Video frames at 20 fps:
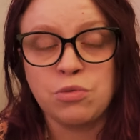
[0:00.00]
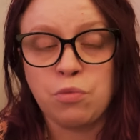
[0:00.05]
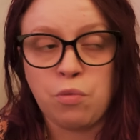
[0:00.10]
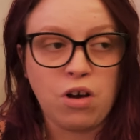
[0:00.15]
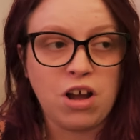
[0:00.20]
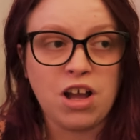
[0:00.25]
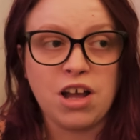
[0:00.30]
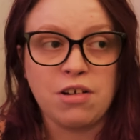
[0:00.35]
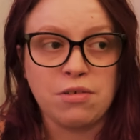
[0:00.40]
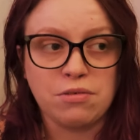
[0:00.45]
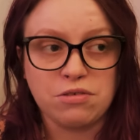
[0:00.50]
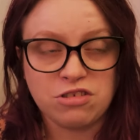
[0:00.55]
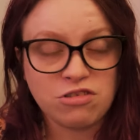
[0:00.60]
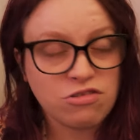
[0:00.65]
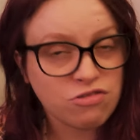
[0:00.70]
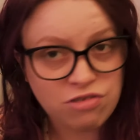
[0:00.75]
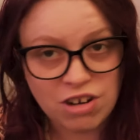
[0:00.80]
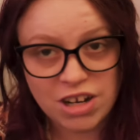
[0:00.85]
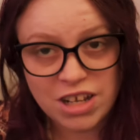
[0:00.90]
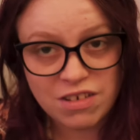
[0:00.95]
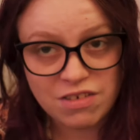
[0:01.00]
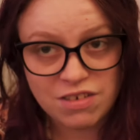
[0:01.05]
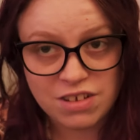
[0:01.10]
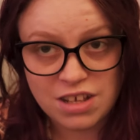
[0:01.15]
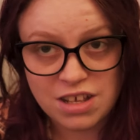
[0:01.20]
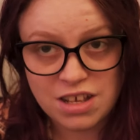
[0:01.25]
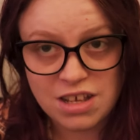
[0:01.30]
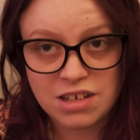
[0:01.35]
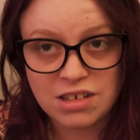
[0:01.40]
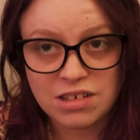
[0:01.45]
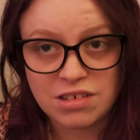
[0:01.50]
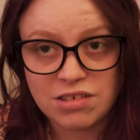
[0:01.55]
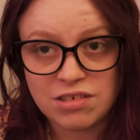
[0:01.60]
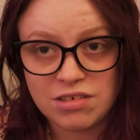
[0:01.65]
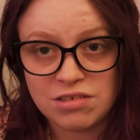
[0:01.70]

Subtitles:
to why I was craving it.